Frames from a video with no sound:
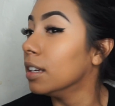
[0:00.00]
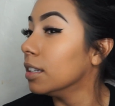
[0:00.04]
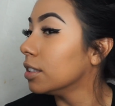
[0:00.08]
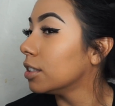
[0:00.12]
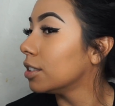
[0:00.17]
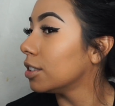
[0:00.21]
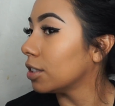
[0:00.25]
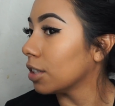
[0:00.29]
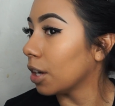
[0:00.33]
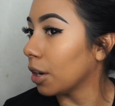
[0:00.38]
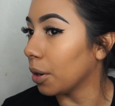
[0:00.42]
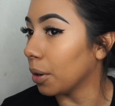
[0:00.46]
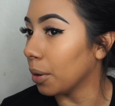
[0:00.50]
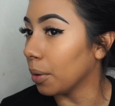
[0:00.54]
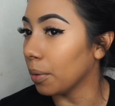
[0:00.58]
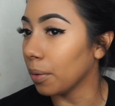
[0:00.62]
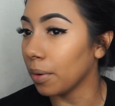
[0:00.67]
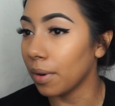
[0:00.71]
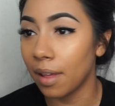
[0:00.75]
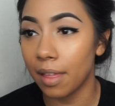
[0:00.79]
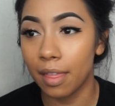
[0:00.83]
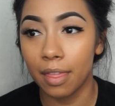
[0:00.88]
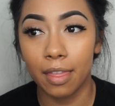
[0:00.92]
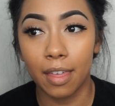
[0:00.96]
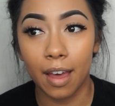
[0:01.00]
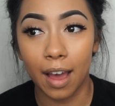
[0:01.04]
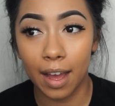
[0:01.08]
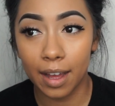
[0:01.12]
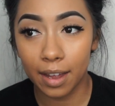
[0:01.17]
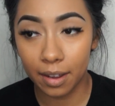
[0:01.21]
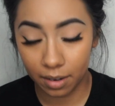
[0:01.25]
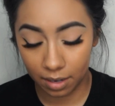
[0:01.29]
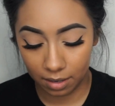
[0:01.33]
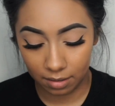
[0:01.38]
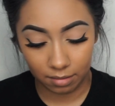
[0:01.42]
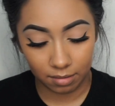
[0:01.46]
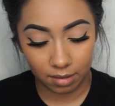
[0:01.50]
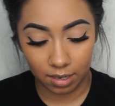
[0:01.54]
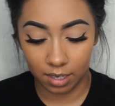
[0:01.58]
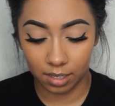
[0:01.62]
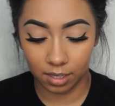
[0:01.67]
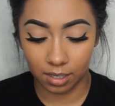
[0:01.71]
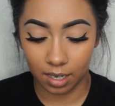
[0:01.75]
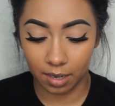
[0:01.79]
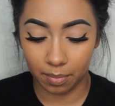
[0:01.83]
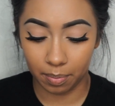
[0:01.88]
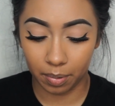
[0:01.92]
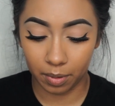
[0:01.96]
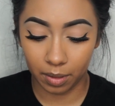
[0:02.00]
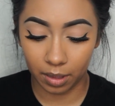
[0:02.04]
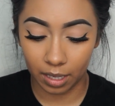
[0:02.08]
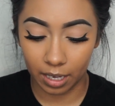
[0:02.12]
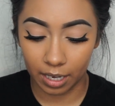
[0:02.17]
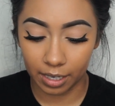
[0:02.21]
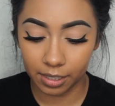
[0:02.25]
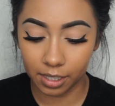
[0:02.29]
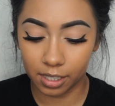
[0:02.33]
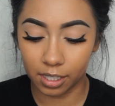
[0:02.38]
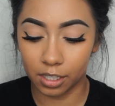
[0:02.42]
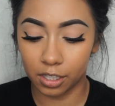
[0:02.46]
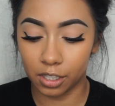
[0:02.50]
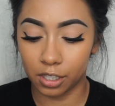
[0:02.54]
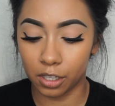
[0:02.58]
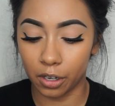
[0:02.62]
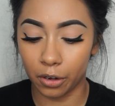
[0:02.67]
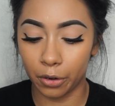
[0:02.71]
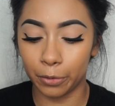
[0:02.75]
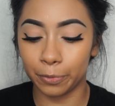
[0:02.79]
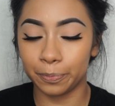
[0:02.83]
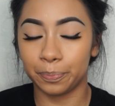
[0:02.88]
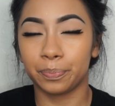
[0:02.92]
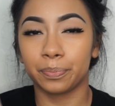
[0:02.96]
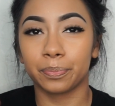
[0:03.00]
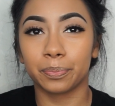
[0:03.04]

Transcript: So that is a plus. So